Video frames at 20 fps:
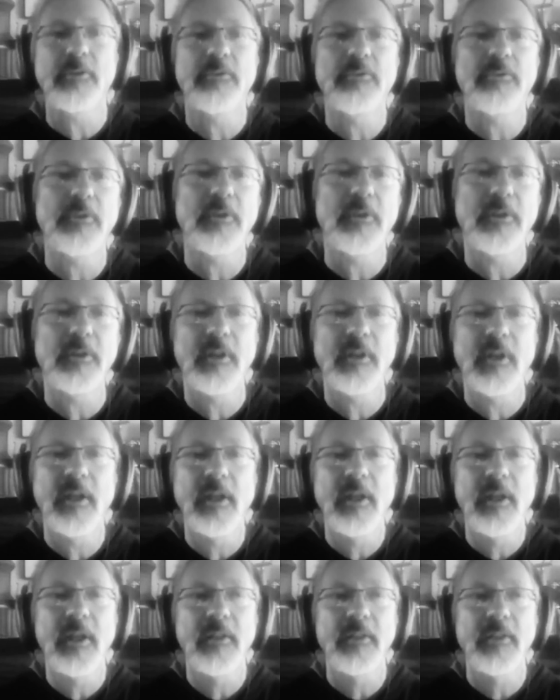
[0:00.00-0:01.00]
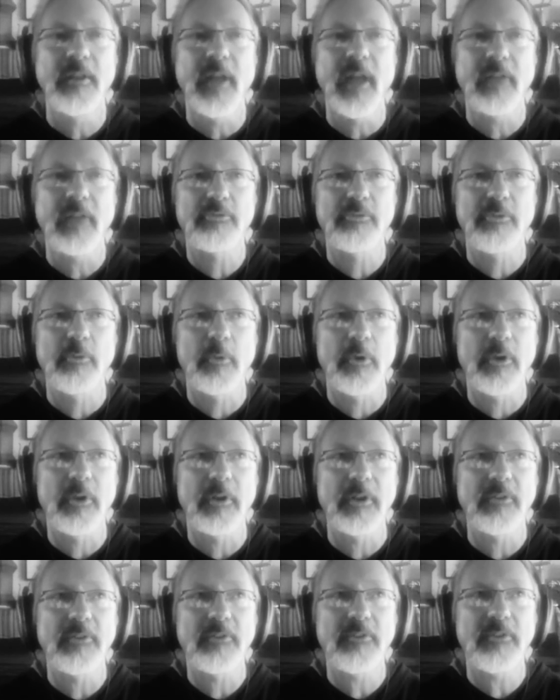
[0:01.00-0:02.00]
you see in the natural
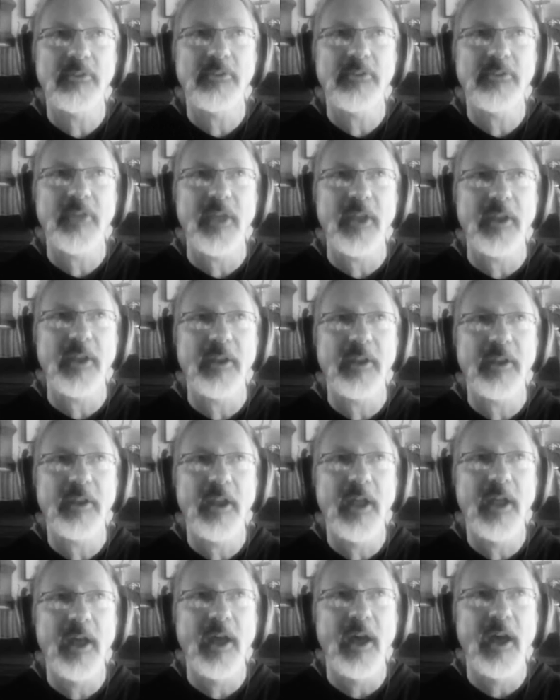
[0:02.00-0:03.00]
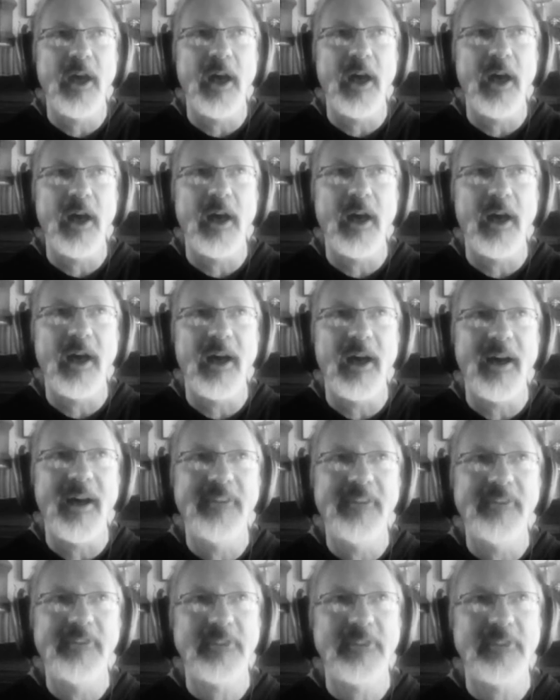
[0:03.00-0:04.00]
world. And since then,
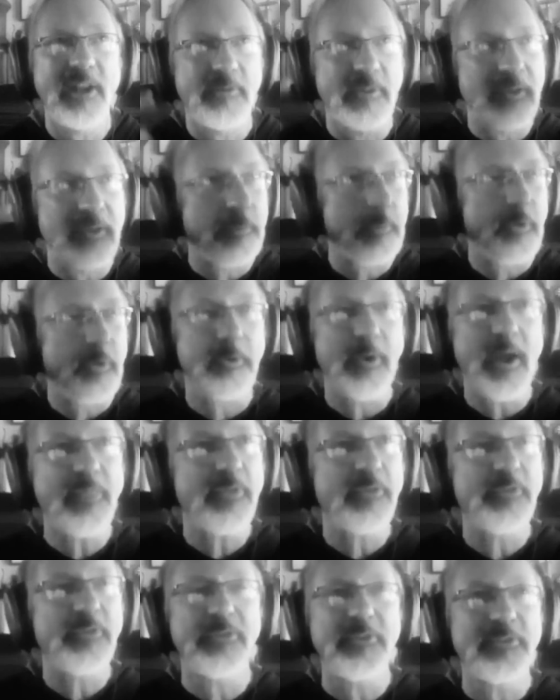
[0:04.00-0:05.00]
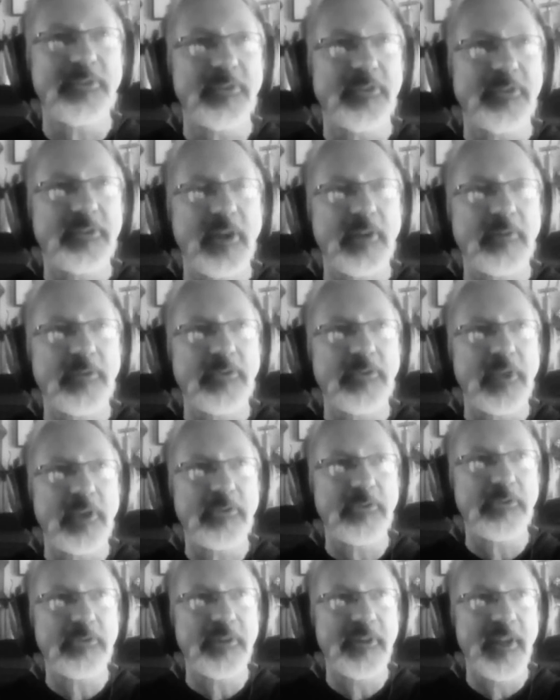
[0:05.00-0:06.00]
just kind of a little parentheses in this
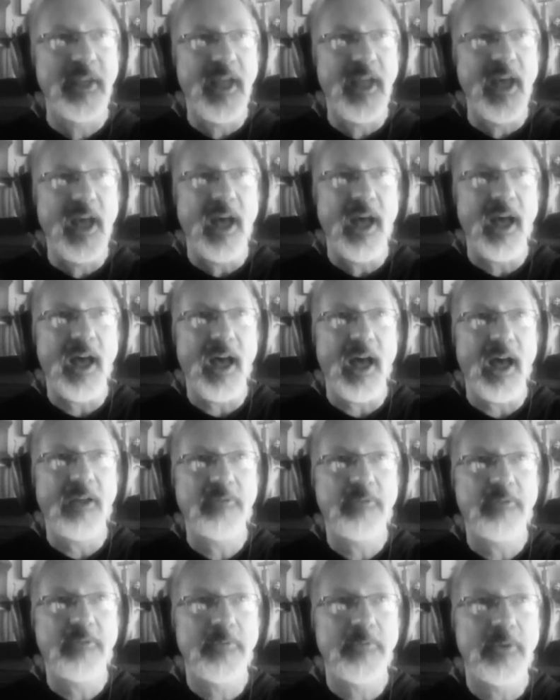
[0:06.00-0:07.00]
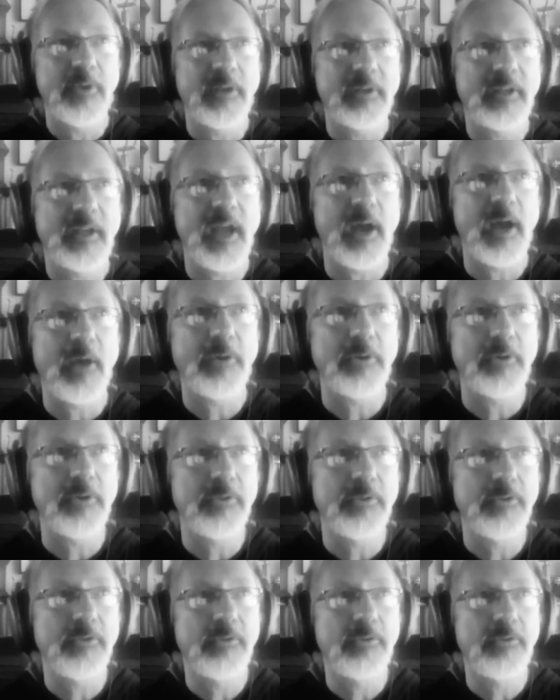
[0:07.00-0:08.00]
conversation, I've encountered
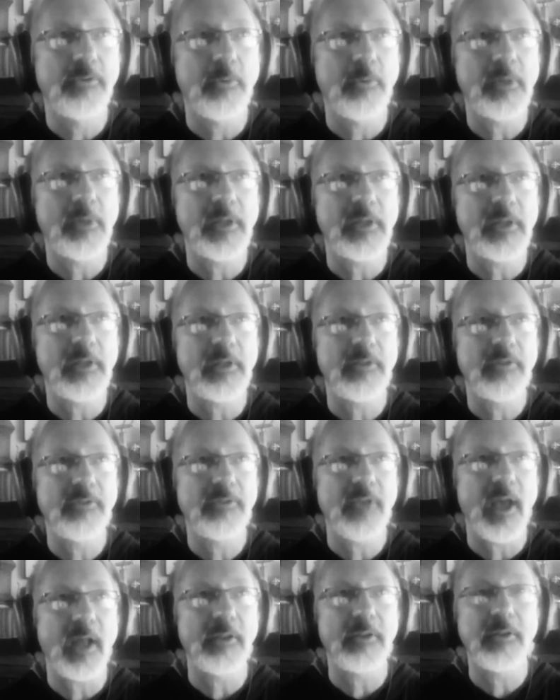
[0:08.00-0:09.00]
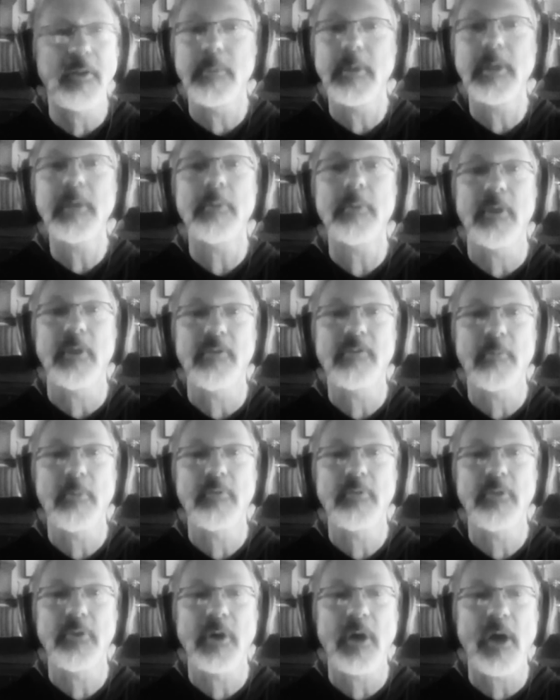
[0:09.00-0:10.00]
so many talented people and some
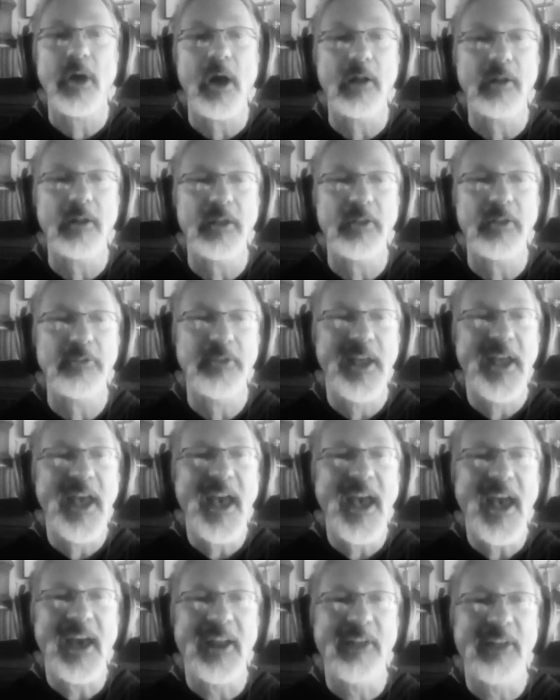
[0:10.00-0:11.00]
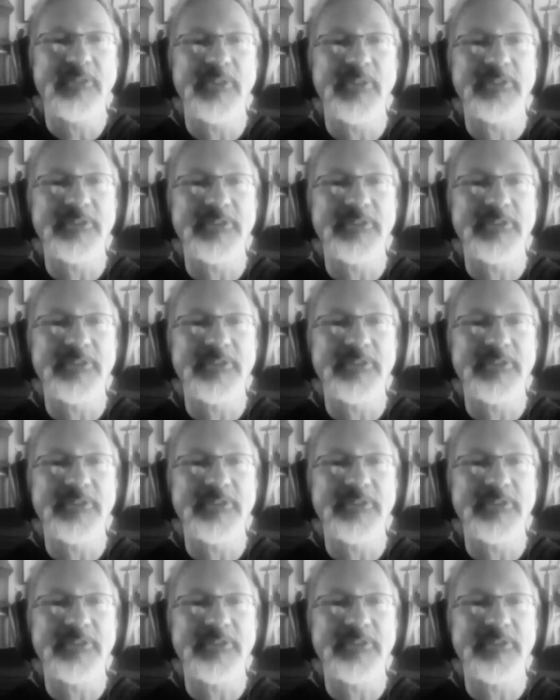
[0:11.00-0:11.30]
of your colleagues, and I feel